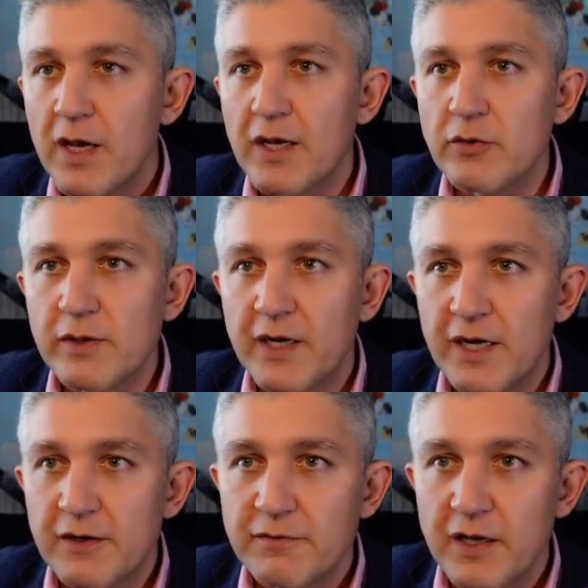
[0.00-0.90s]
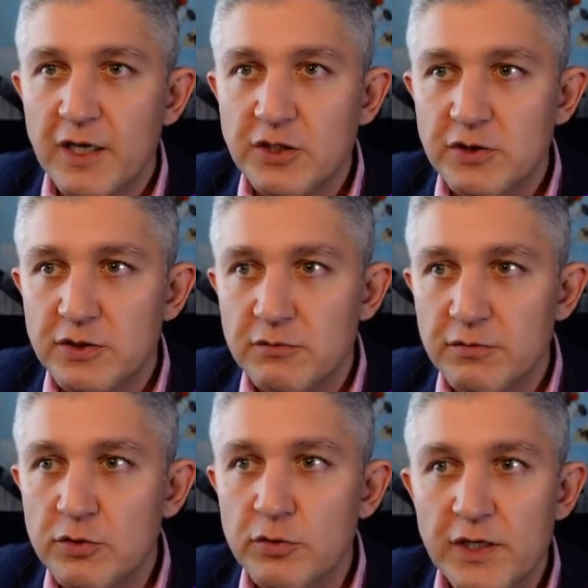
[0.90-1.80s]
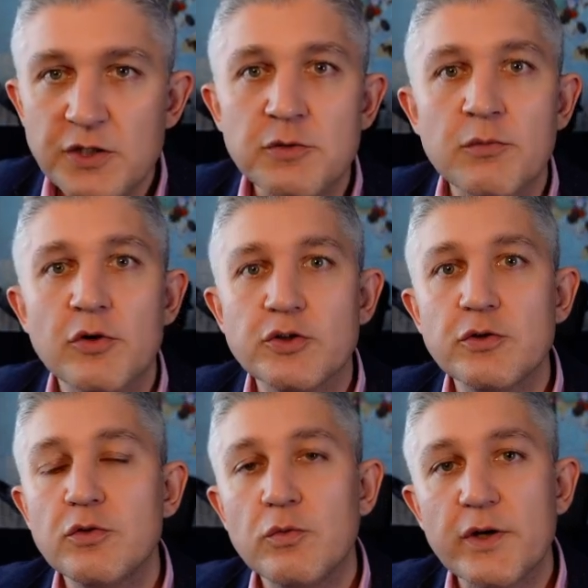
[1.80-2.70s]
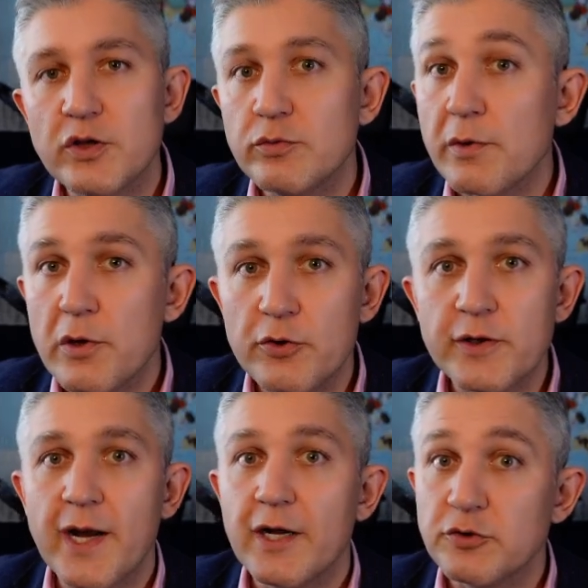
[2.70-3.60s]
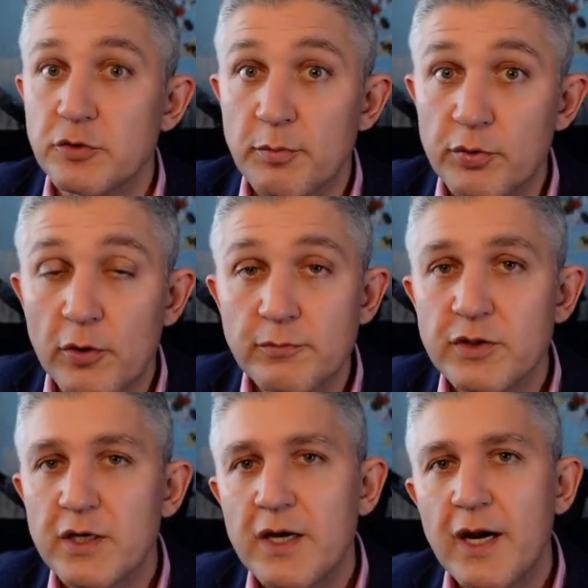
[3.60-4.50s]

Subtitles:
It will have agent configuration module where you will learn how to prompt,